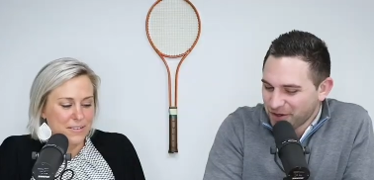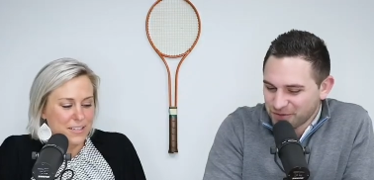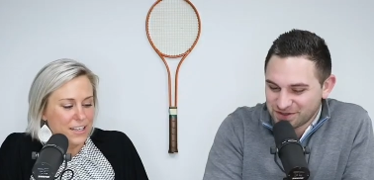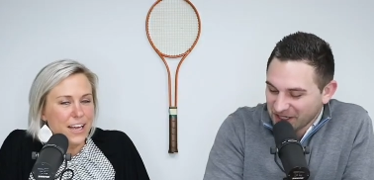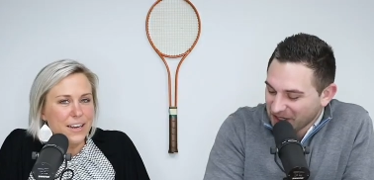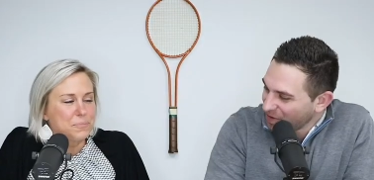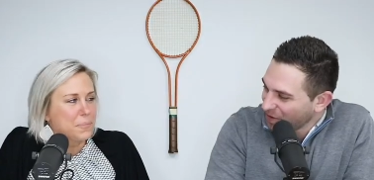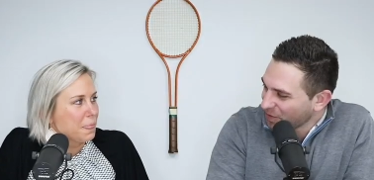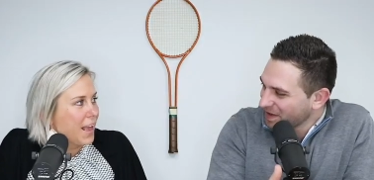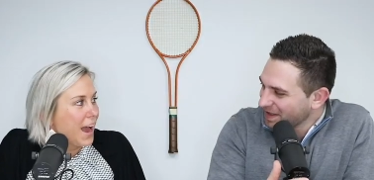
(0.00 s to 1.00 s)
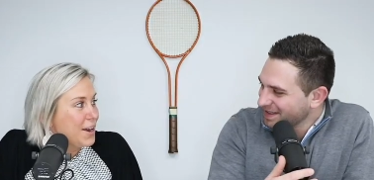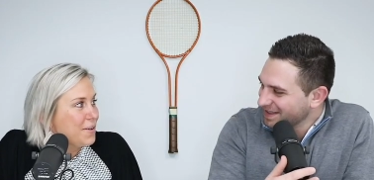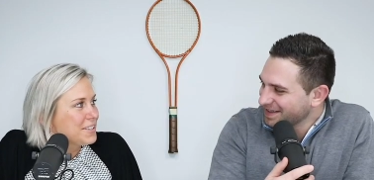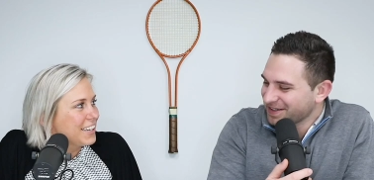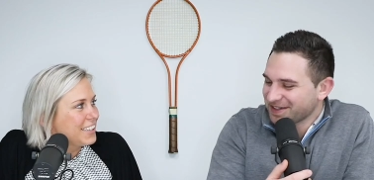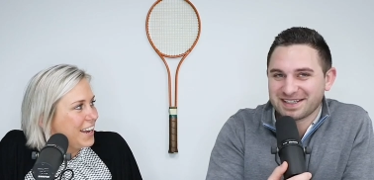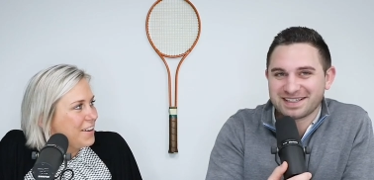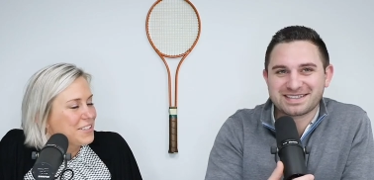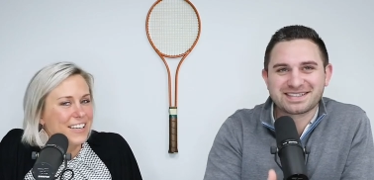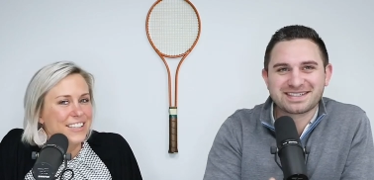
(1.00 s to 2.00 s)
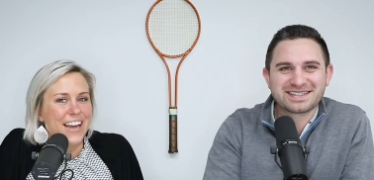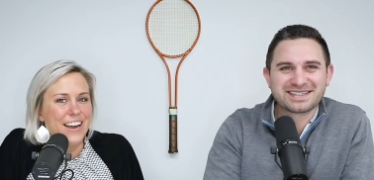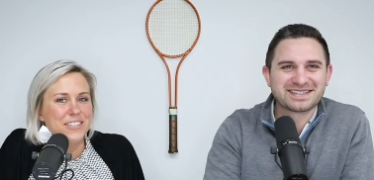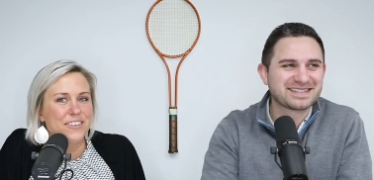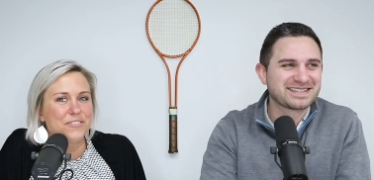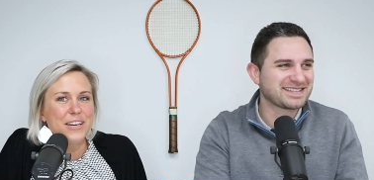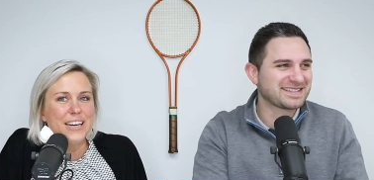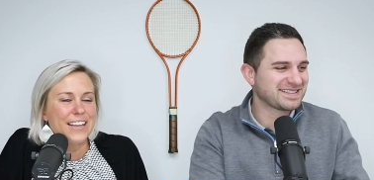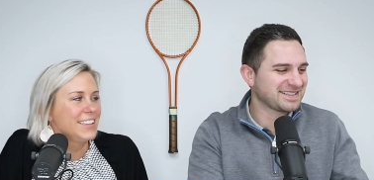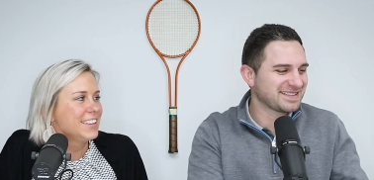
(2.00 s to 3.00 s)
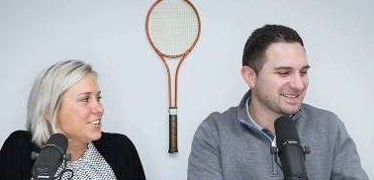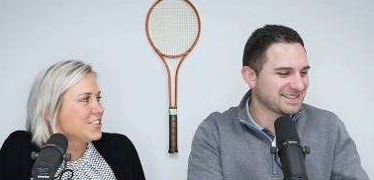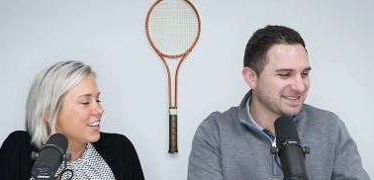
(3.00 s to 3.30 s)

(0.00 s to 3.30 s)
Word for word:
Speaker 1: how it was like dumb a are we? I know it was like a, it was like a it was like a re like a lunch